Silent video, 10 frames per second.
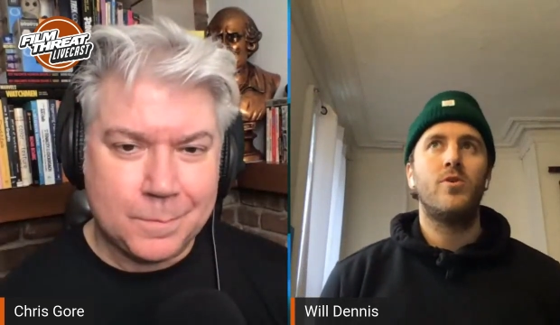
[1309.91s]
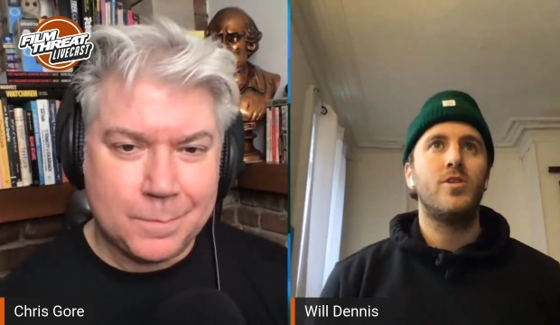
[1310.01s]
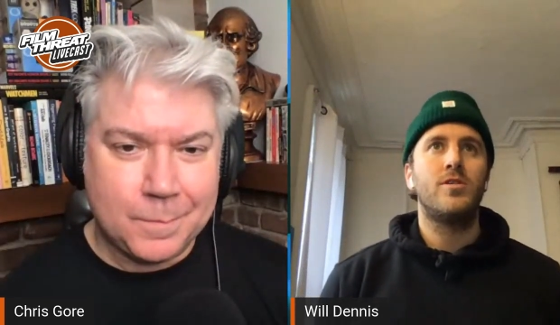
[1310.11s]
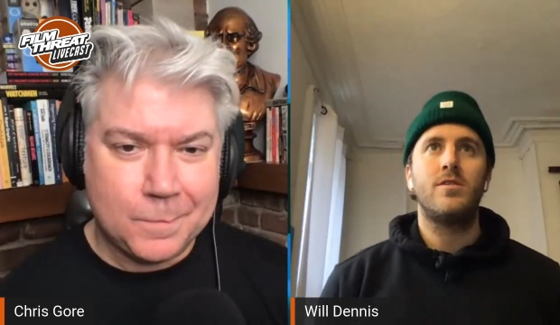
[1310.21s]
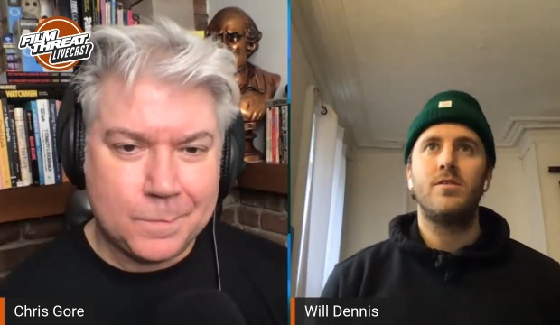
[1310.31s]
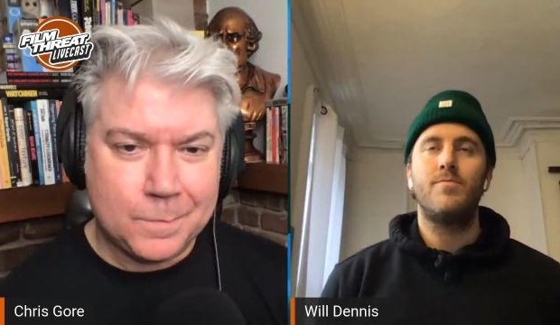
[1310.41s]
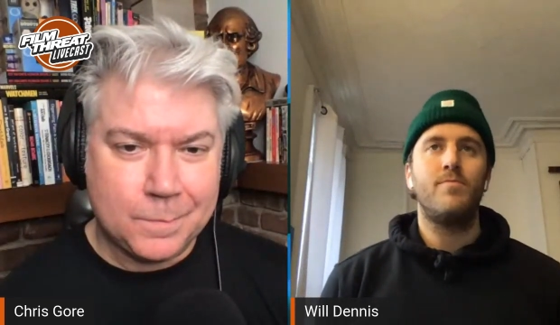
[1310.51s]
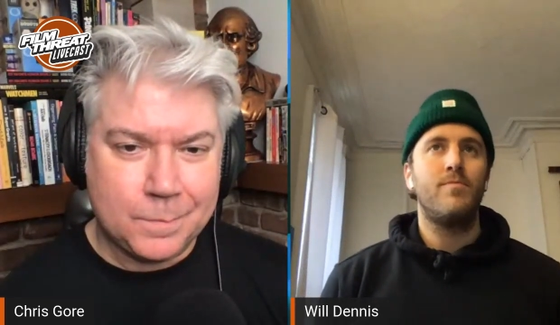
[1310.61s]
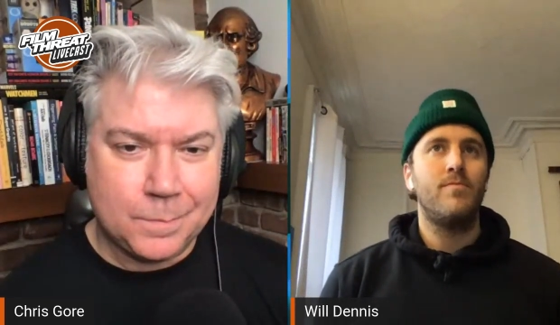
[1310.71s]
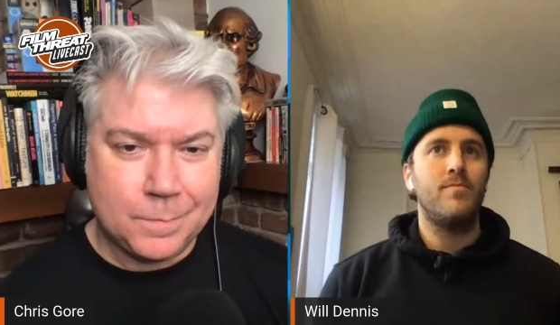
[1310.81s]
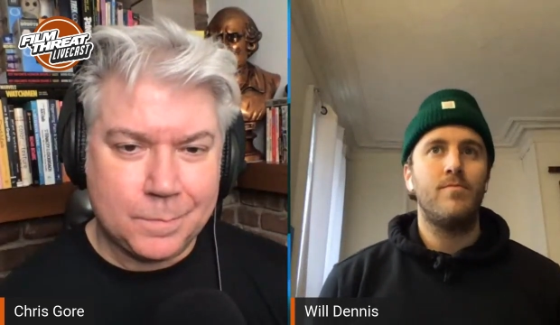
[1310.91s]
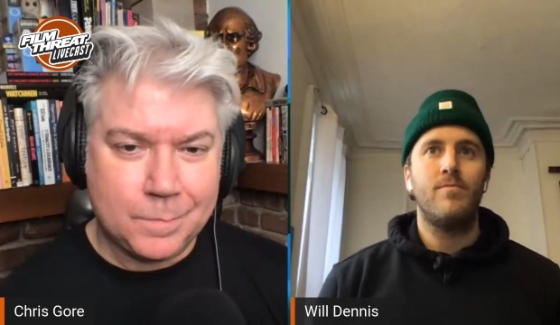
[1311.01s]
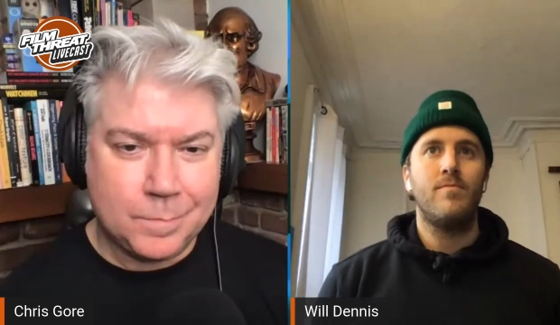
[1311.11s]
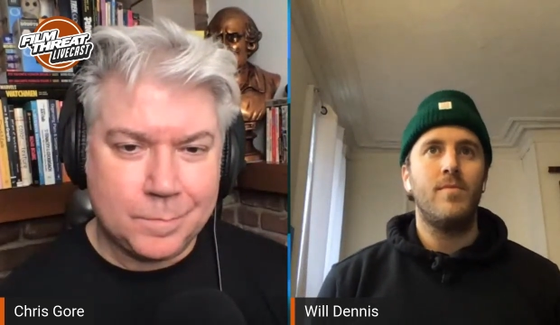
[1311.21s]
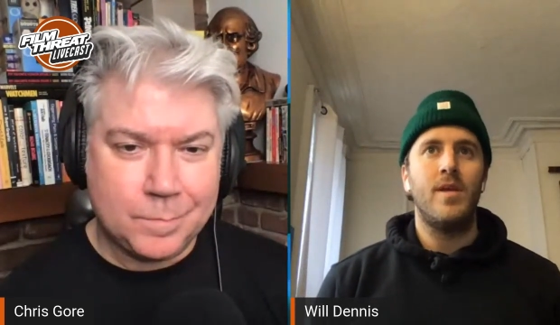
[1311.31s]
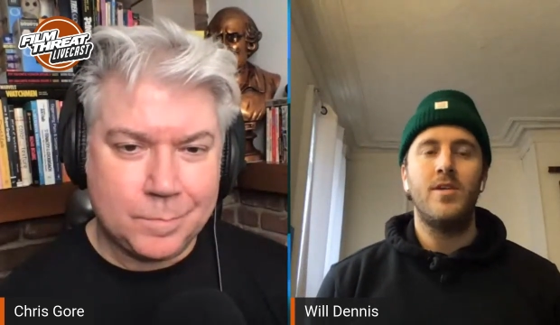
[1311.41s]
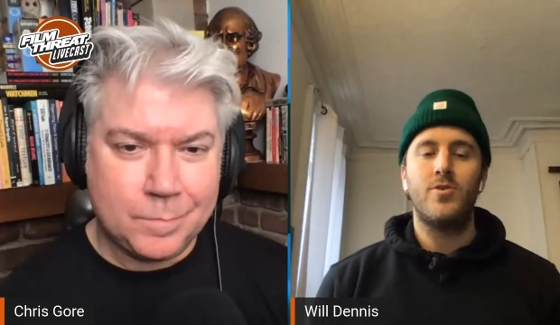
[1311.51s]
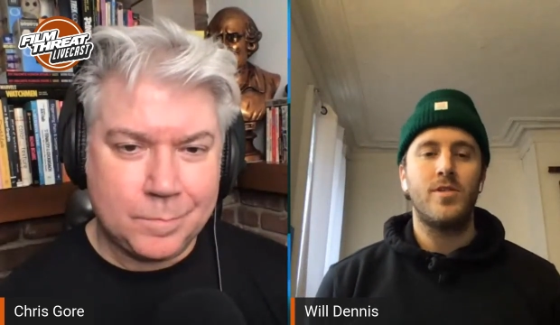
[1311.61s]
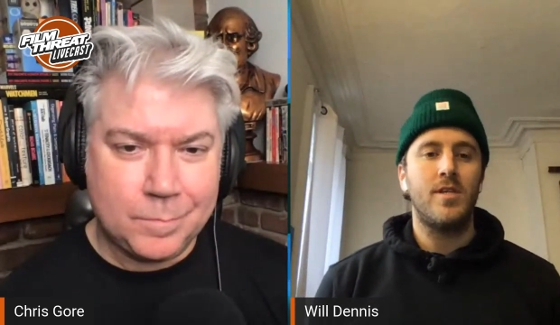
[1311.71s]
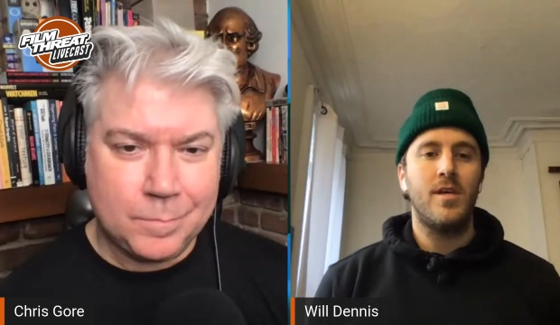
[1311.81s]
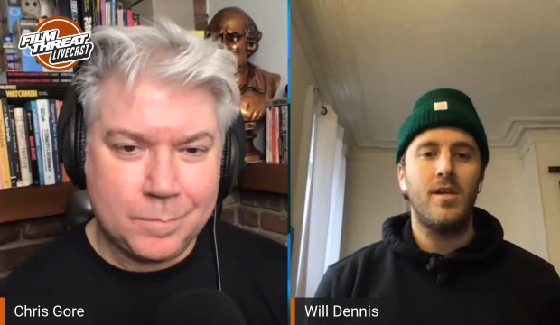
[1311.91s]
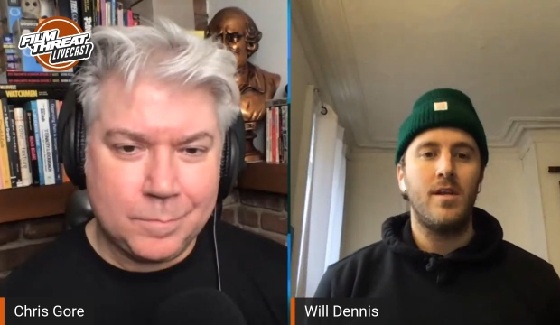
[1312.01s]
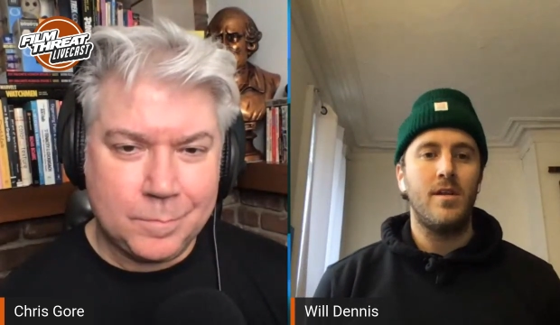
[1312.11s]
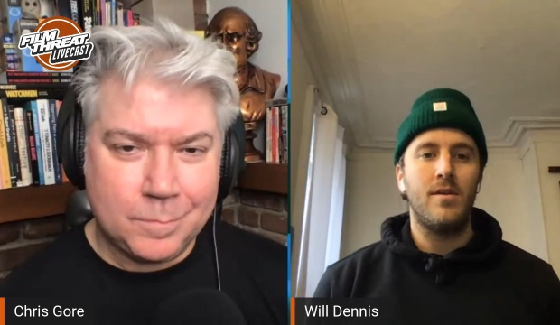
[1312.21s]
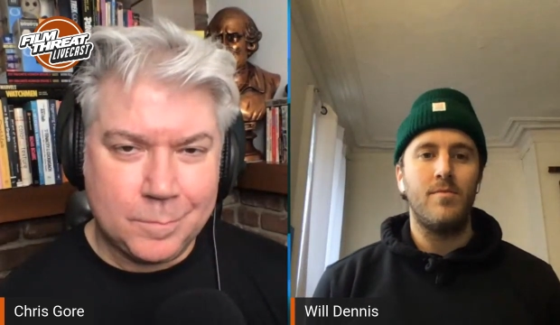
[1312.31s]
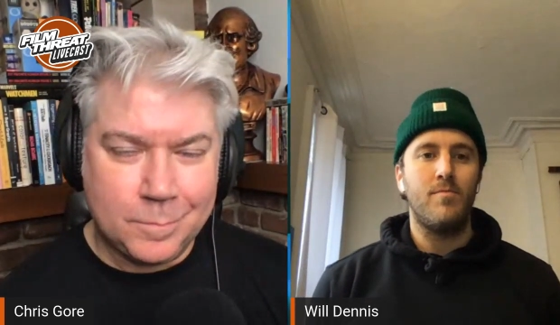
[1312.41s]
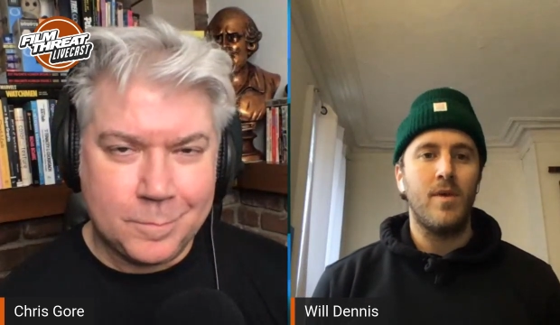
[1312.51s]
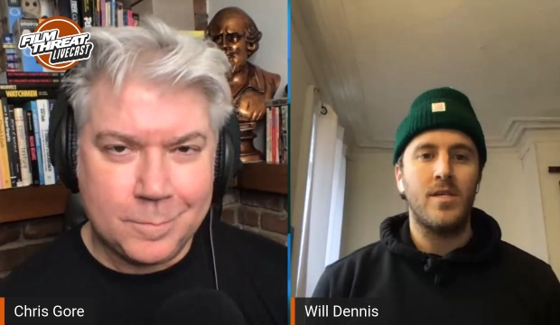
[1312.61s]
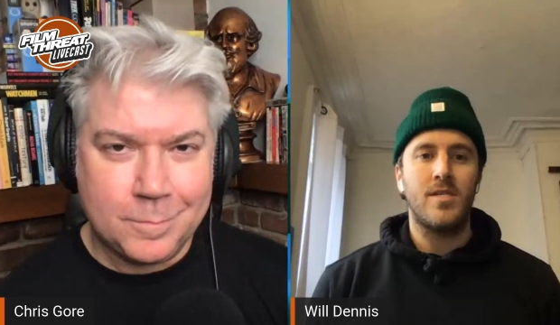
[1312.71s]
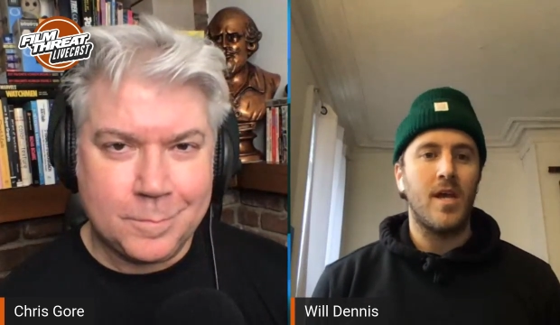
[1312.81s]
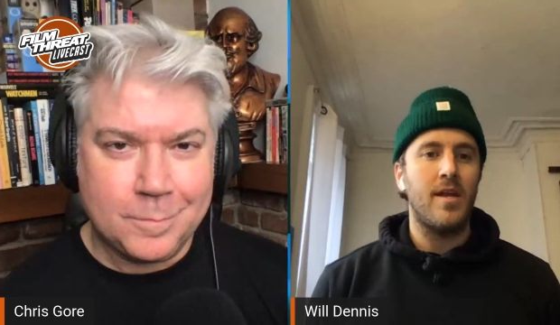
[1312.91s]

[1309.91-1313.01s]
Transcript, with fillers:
Speaker 1: both were just interested and